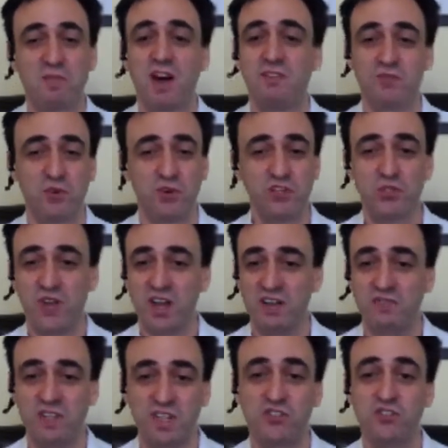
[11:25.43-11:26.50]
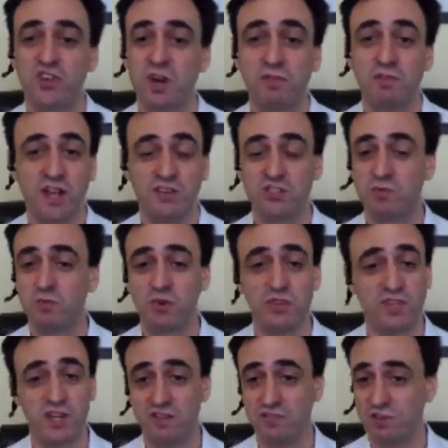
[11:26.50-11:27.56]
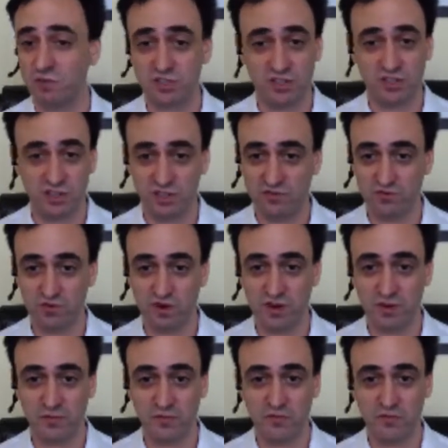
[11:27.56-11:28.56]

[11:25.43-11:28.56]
of course, you have the interop cloud support that everyone's looking for